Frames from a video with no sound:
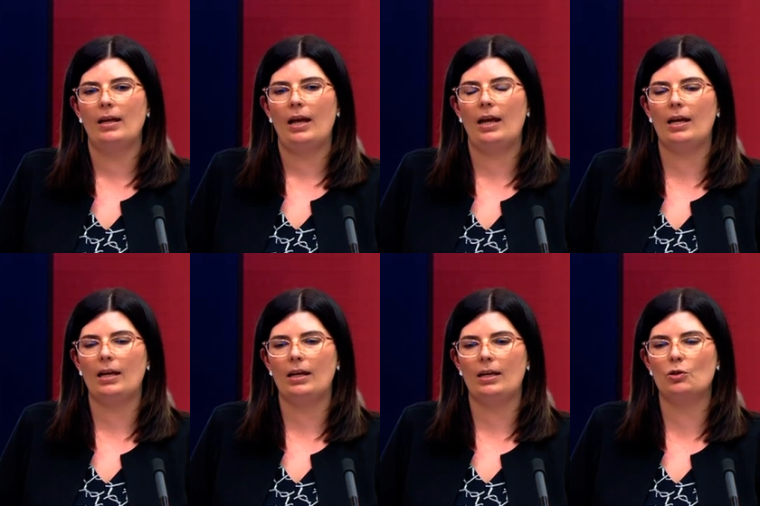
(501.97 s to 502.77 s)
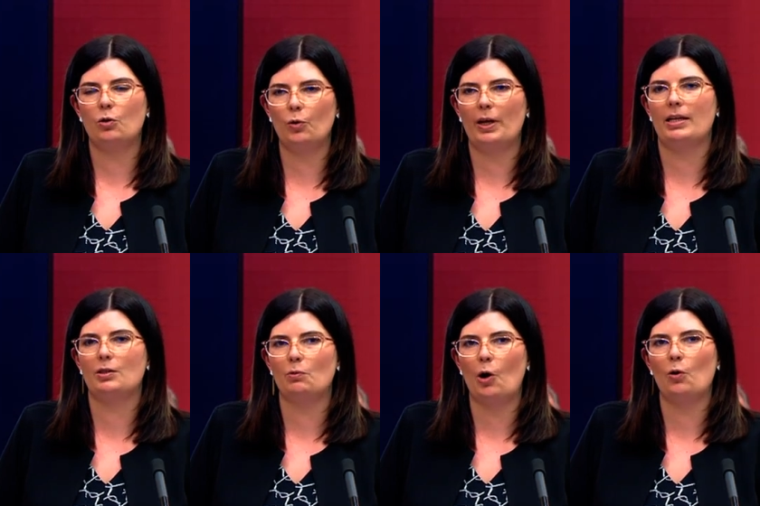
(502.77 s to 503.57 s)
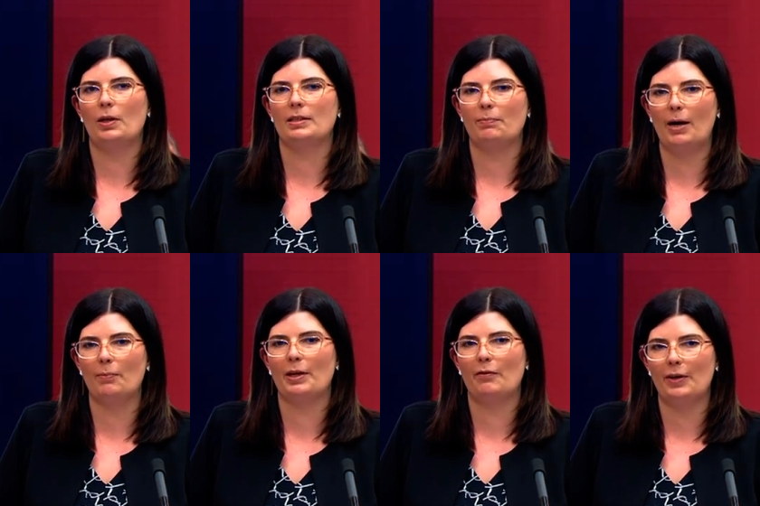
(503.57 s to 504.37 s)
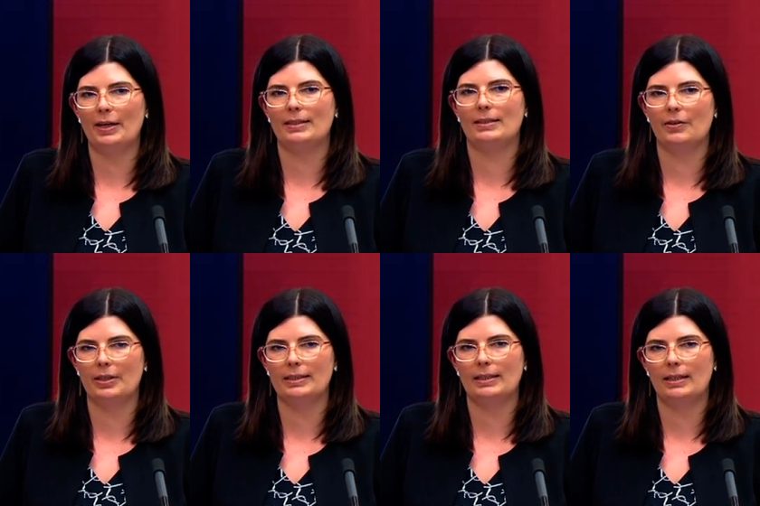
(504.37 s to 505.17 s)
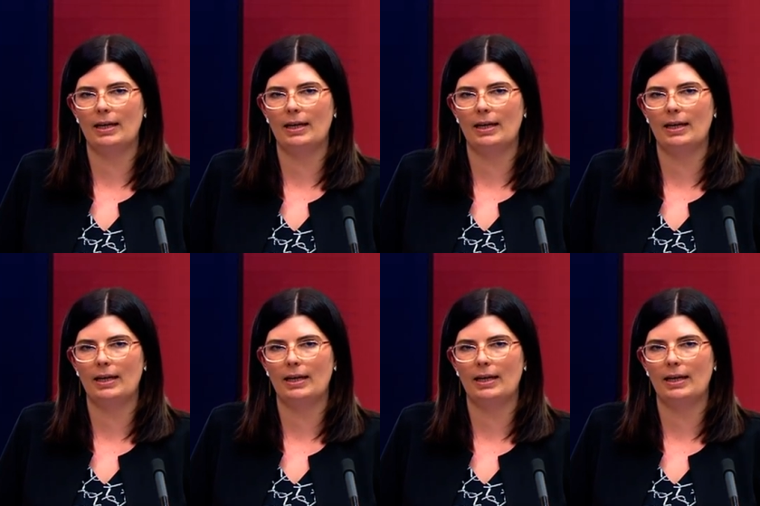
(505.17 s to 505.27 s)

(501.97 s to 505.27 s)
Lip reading: he took his role as a public figure seriously,